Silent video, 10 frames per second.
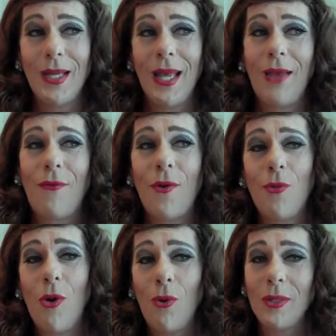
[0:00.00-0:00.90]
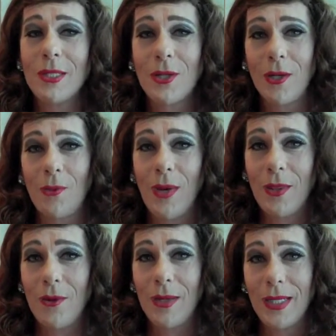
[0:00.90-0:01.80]
if a role is good,
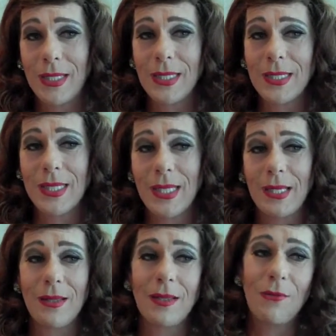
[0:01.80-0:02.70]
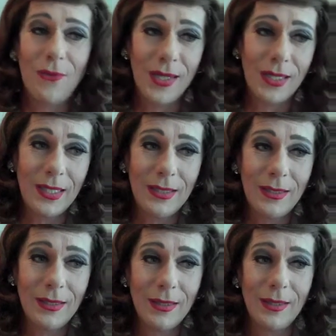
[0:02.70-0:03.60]
whether it is the villain
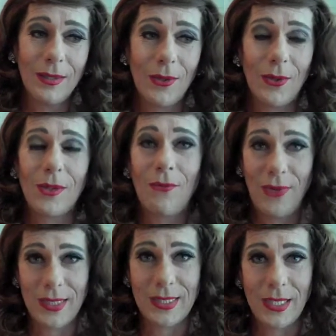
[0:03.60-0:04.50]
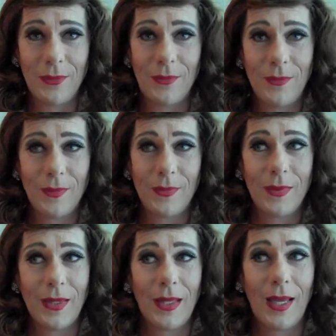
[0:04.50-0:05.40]
or the victim,
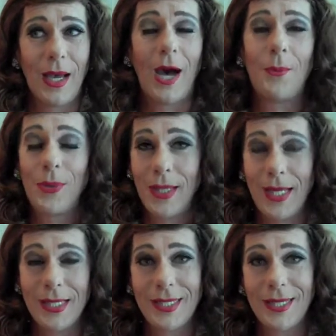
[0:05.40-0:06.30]
I'll play it.